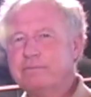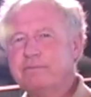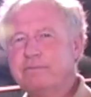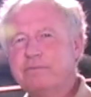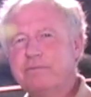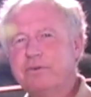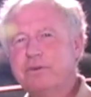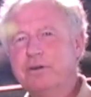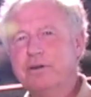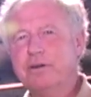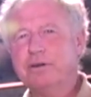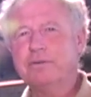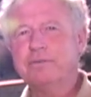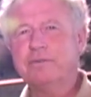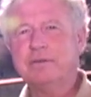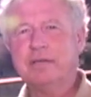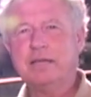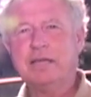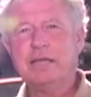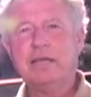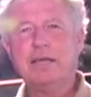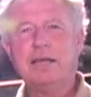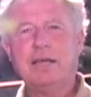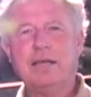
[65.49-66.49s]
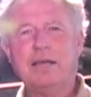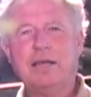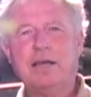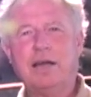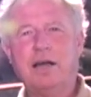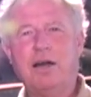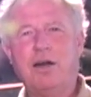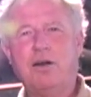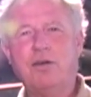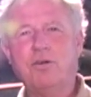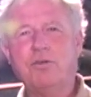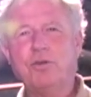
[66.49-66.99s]
For
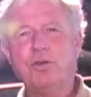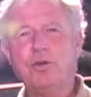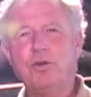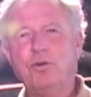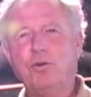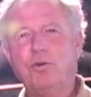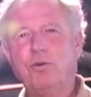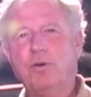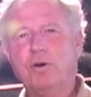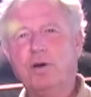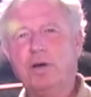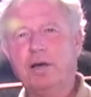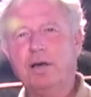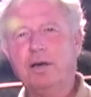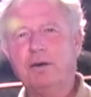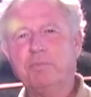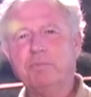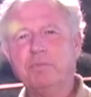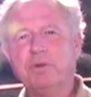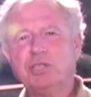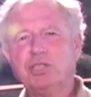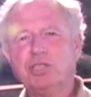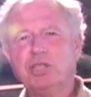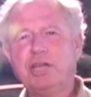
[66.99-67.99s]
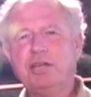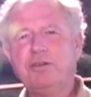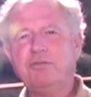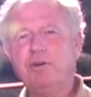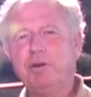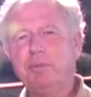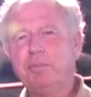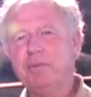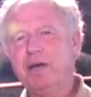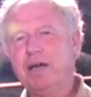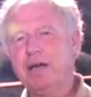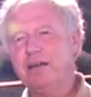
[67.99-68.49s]
all you
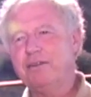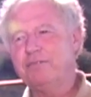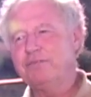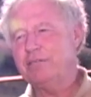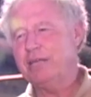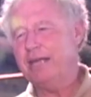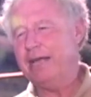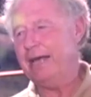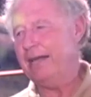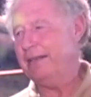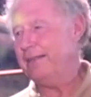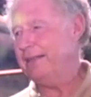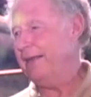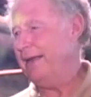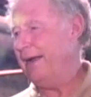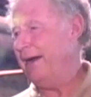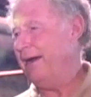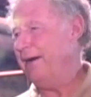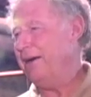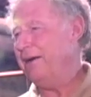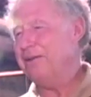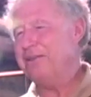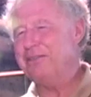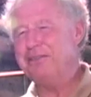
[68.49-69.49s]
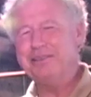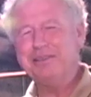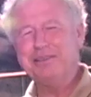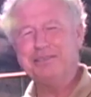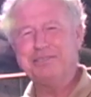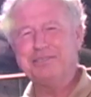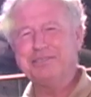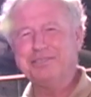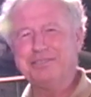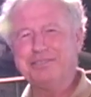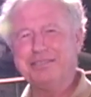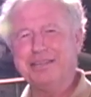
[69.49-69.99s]
machinery buffs out there,
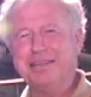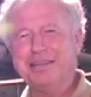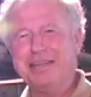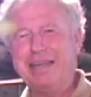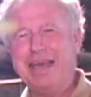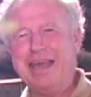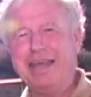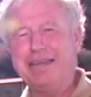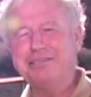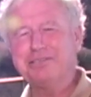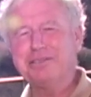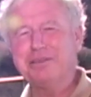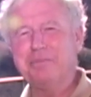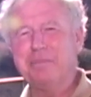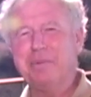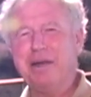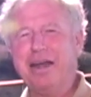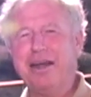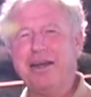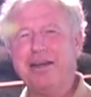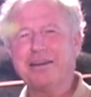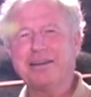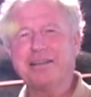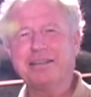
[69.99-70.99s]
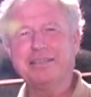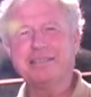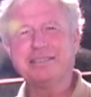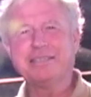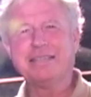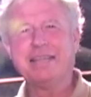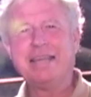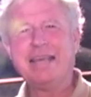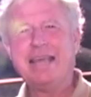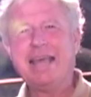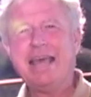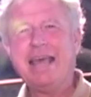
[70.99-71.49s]
this is the Yates American
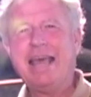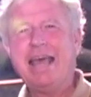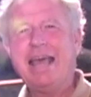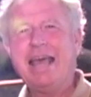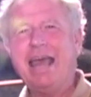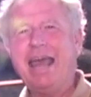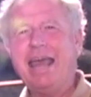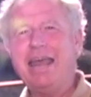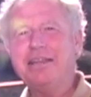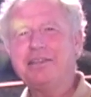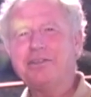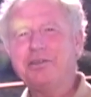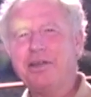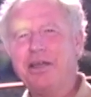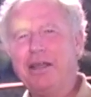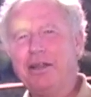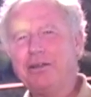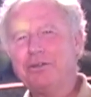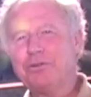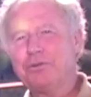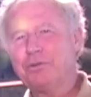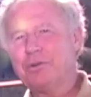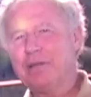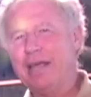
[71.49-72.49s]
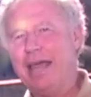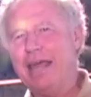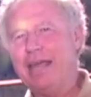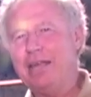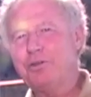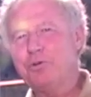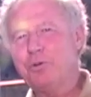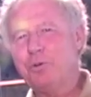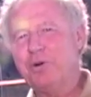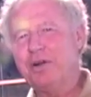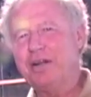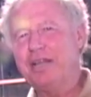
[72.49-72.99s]

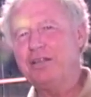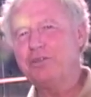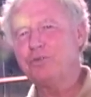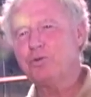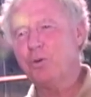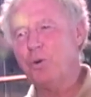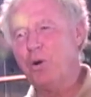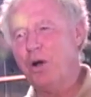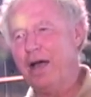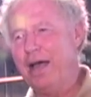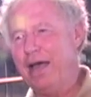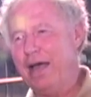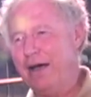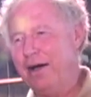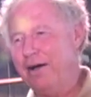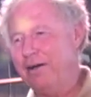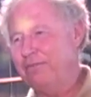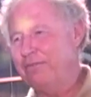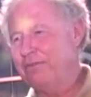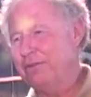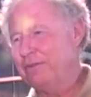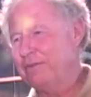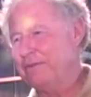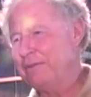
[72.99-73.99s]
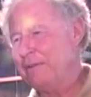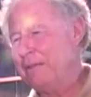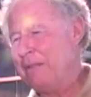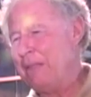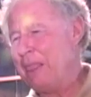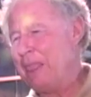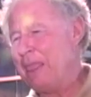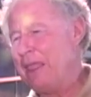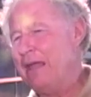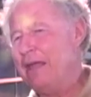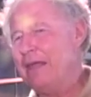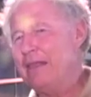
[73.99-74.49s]
A20-12
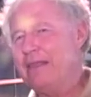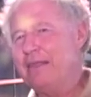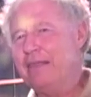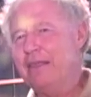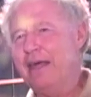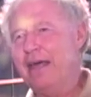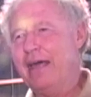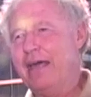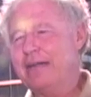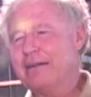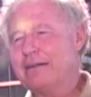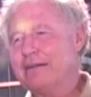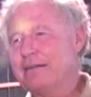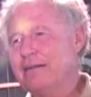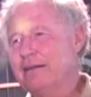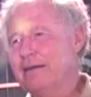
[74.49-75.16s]
that